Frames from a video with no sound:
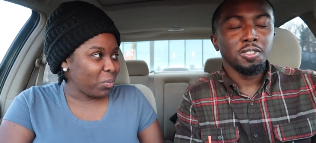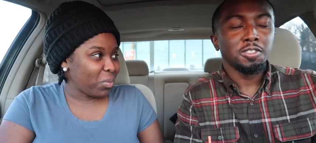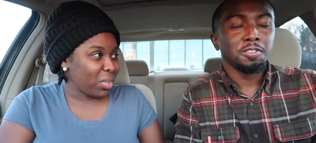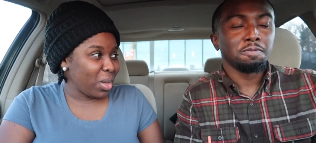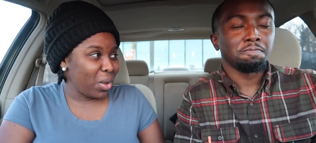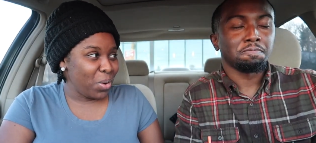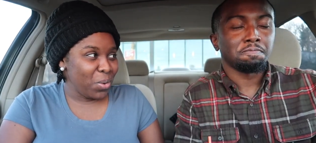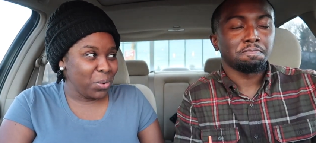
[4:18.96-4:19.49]

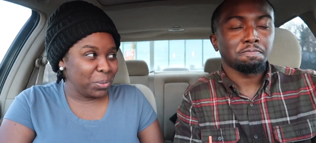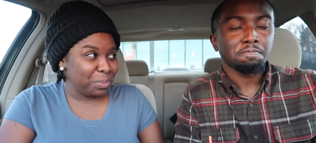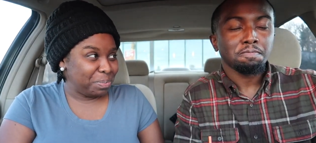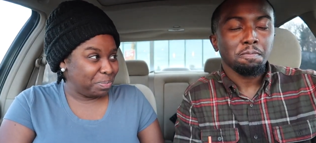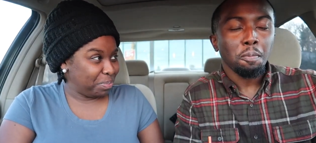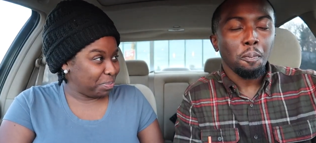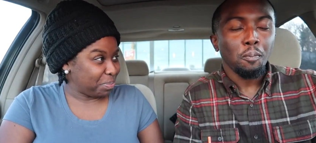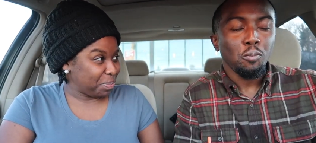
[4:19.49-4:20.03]
Speaker 1: Mm. Ooh.
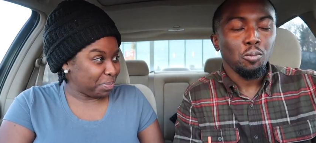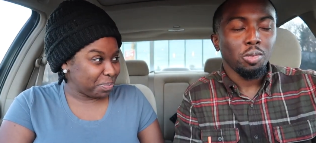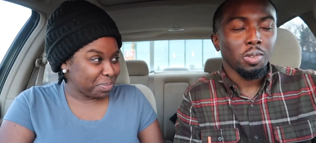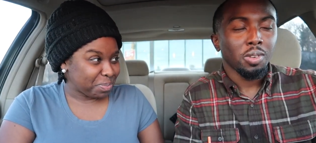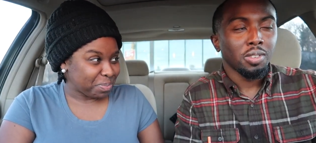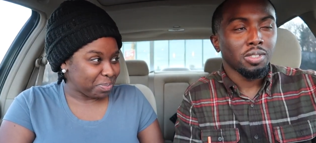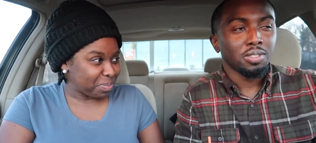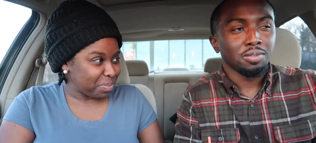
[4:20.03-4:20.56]

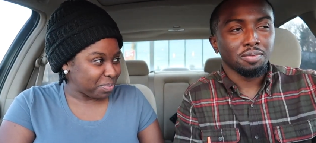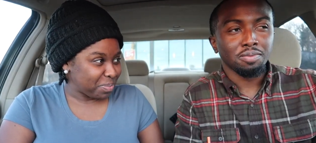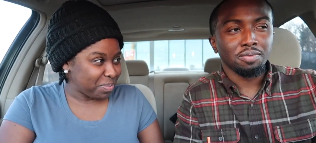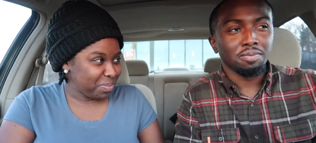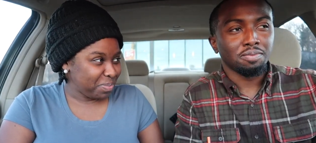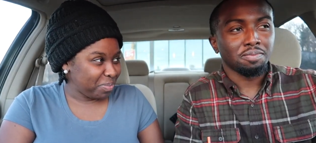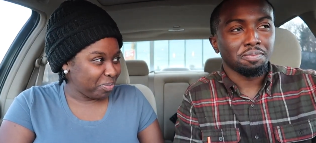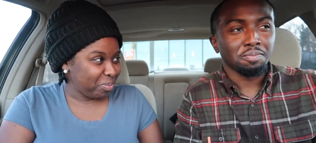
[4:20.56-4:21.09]

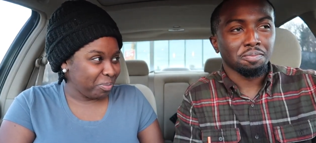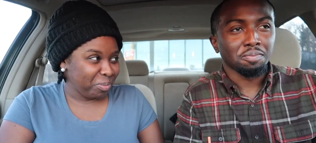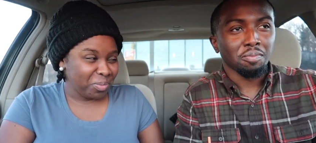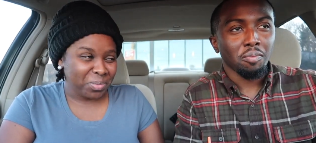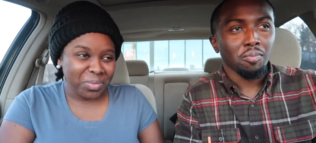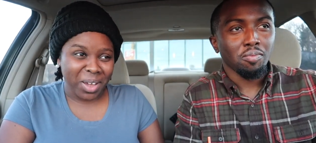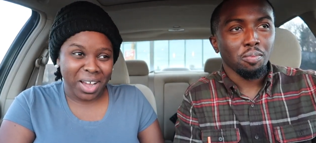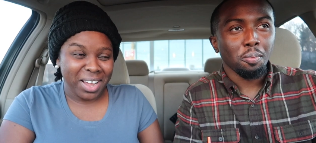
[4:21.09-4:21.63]
Mm-mm-mm.
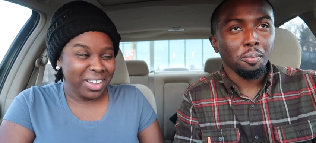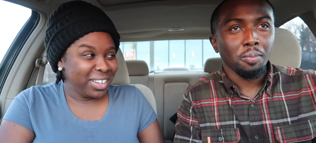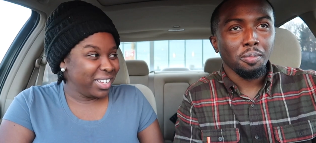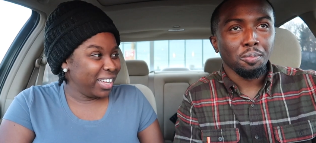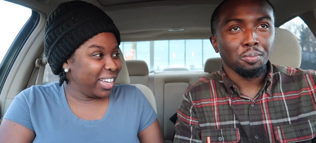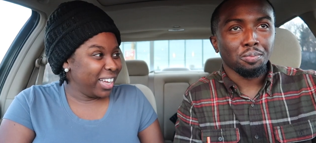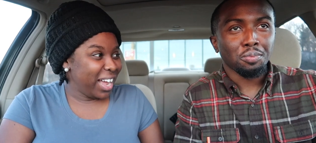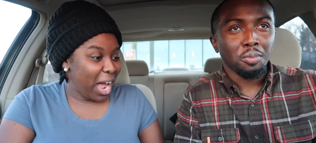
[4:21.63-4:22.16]

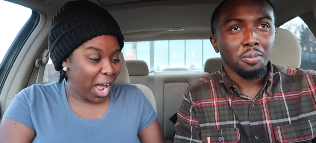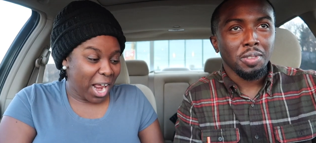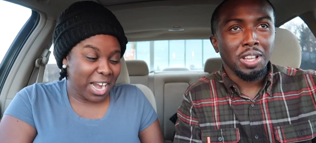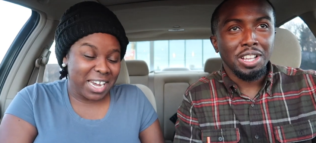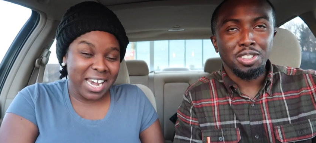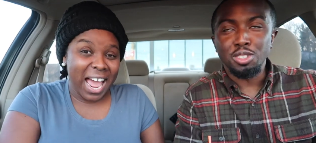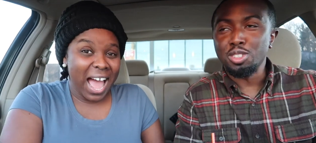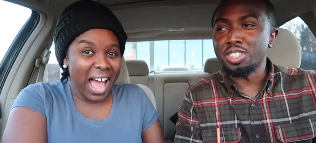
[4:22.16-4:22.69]

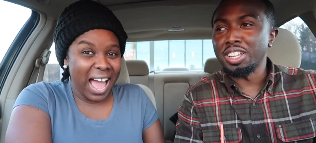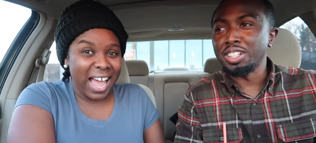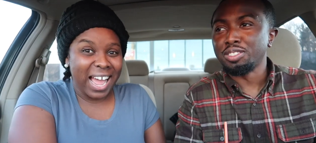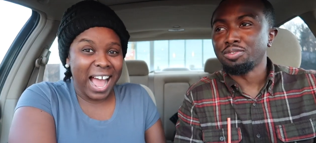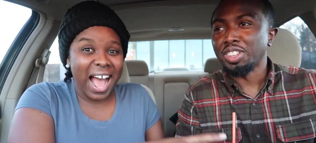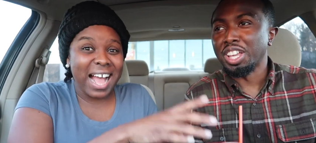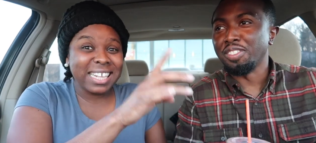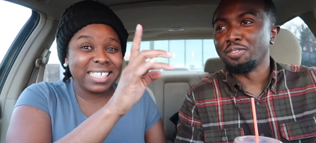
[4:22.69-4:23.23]
Nah, said,
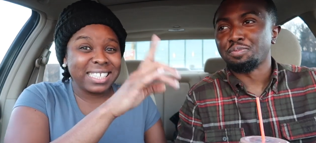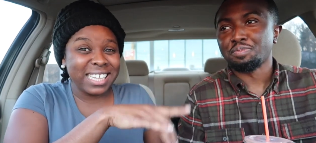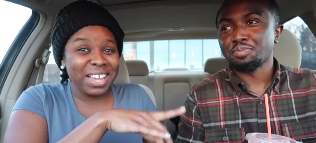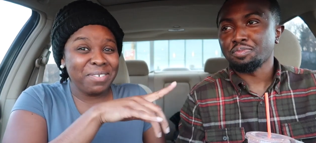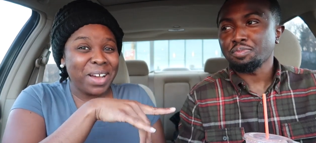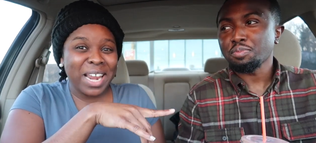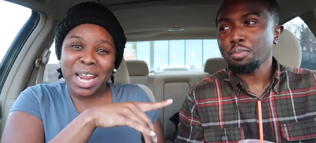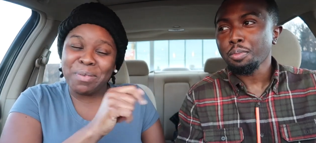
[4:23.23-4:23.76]
I eh? see
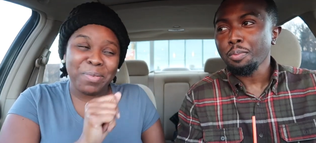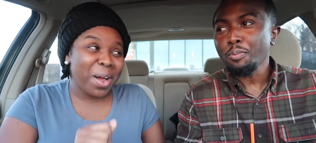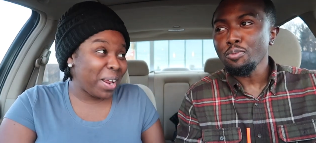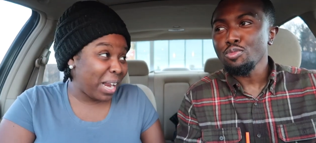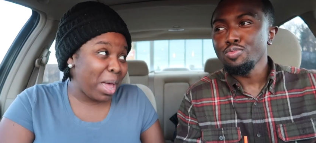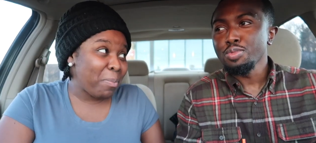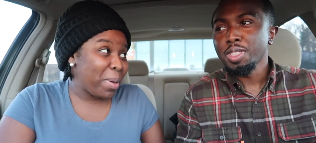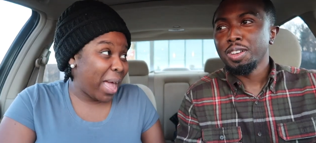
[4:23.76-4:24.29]
why they
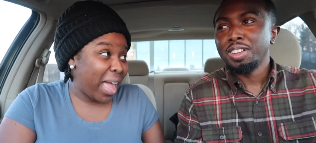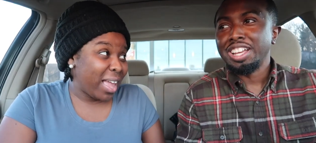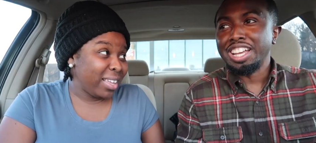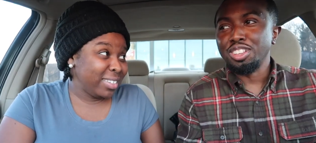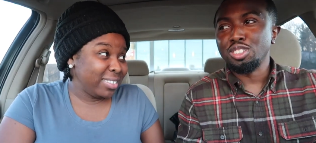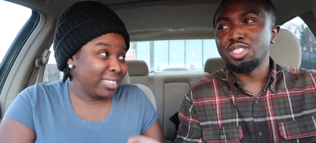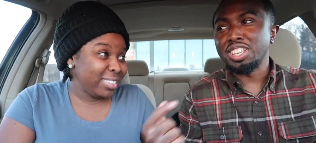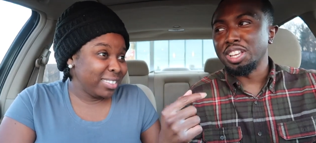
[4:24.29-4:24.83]
brought that back.
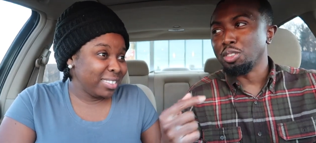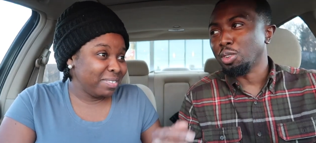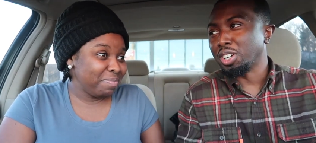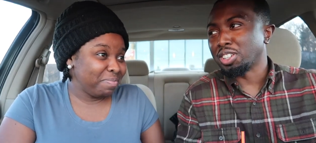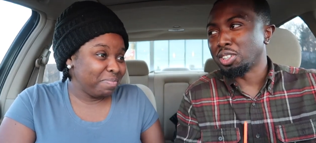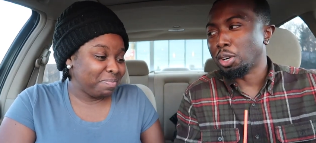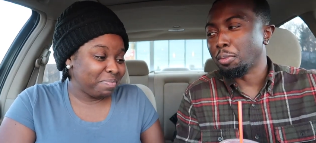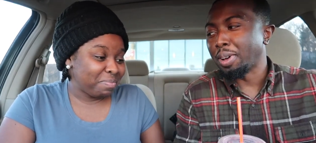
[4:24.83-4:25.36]
Speaker 2: And you say you
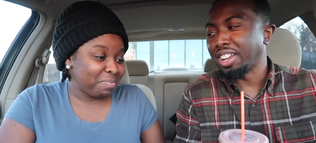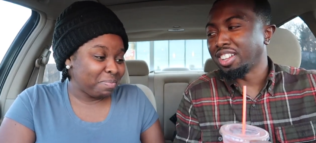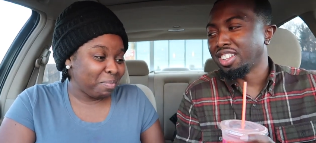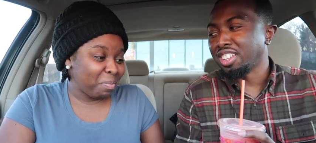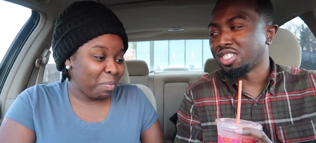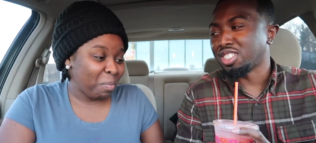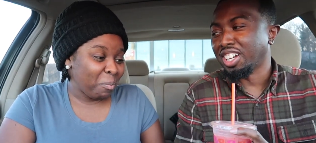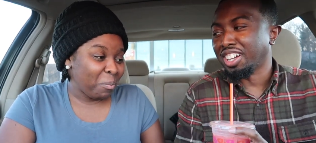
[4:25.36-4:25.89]
weren't going back to
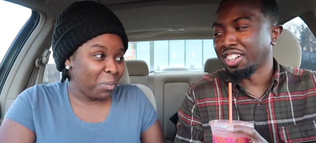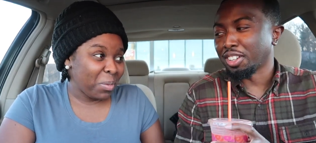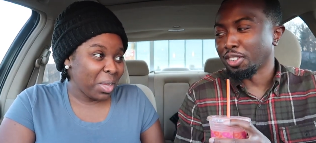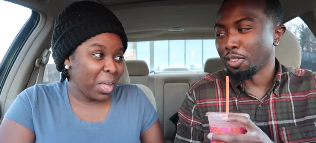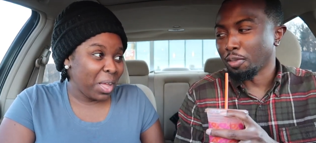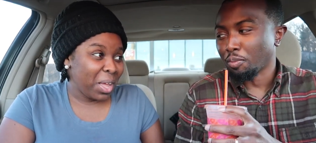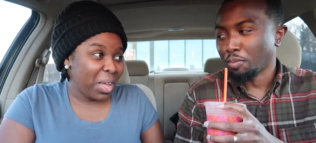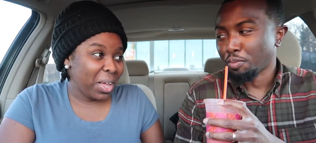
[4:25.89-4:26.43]
this
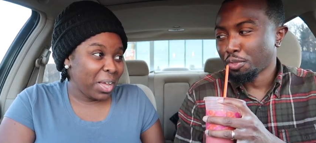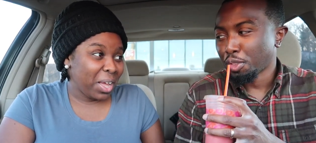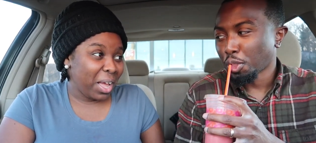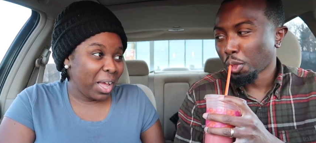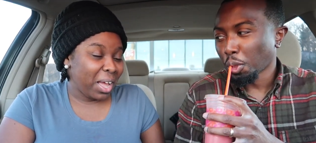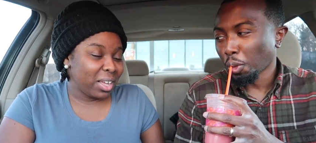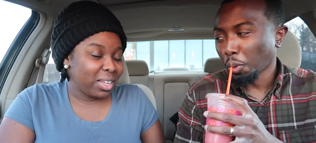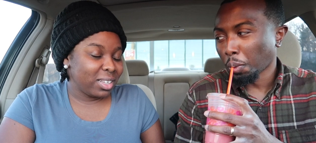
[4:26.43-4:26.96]
Dunkin'.
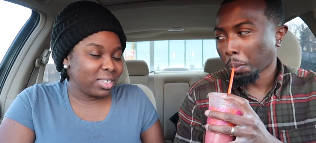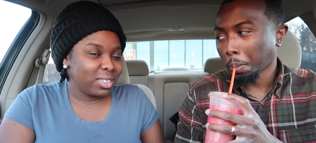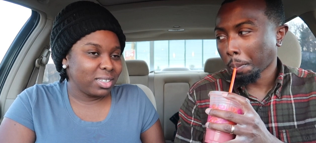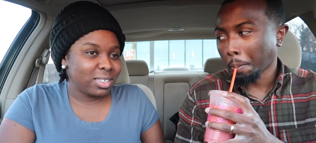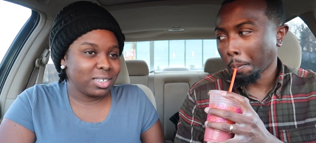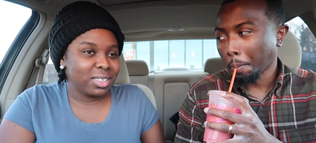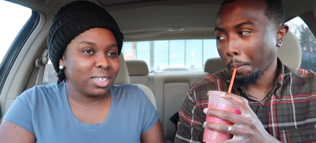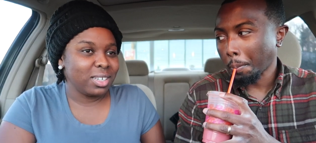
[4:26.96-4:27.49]

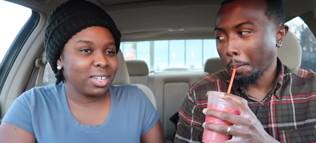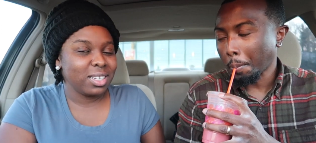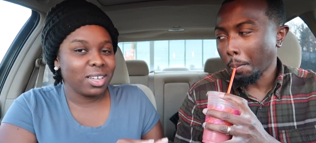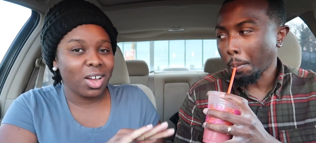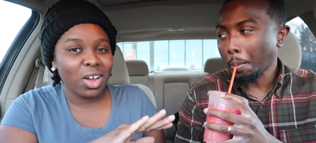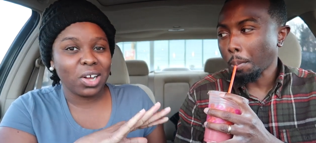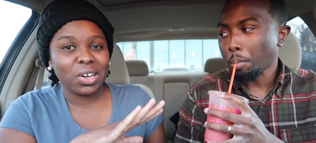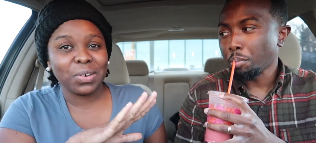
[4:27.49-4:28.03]

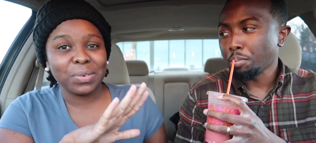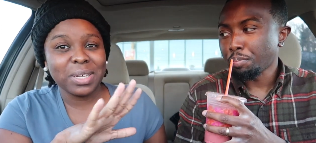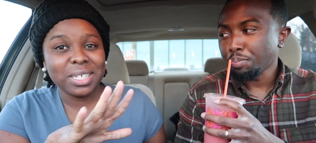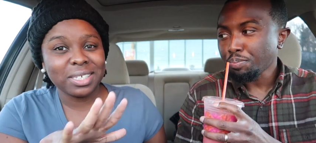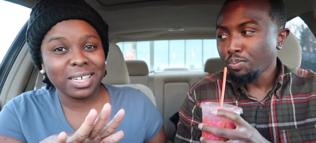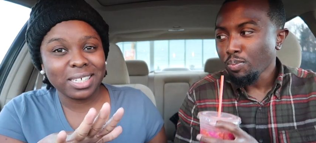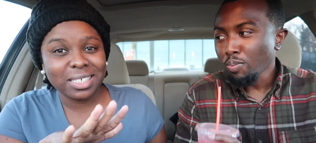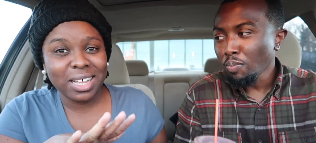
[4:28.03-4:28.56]
Speaker 1: Y'all, the
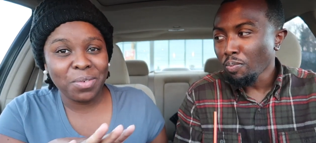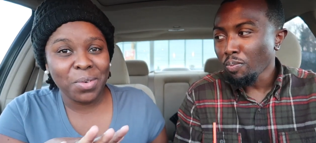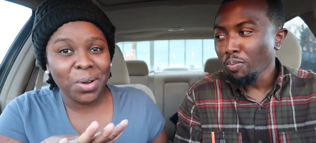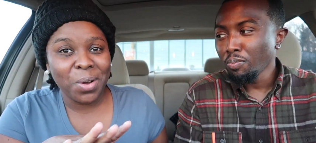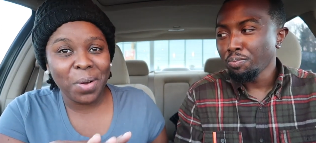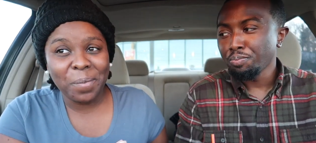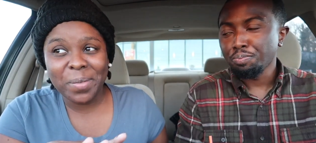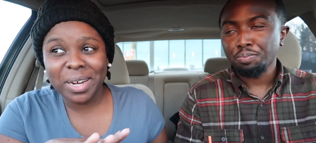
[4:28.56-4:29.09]
reason I said we're
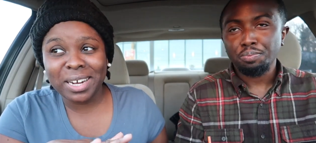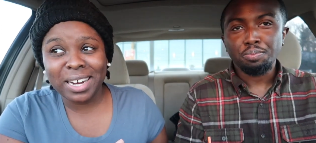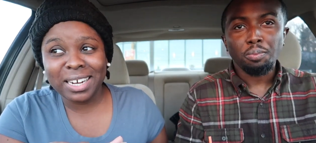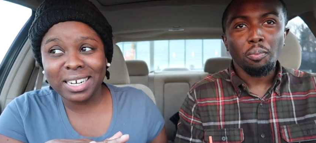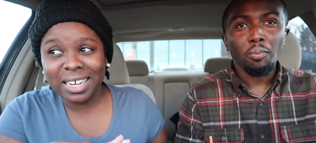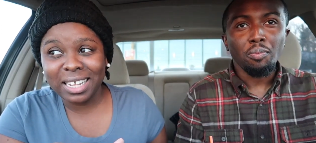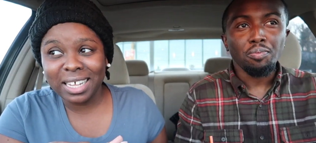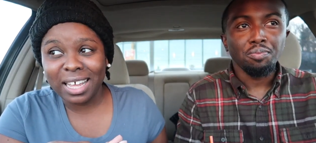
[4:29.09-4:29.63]
going back to
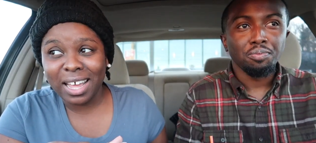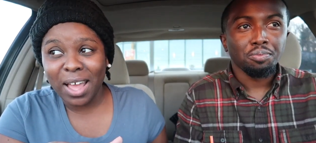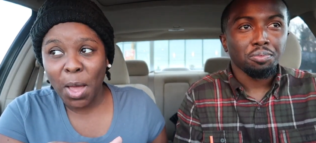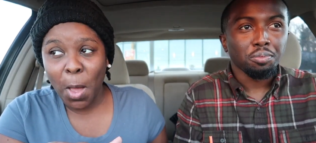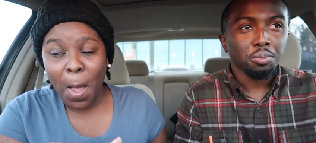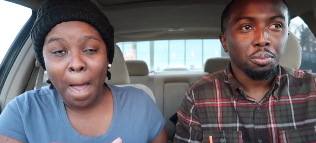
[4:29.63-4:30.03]
that Dunkin'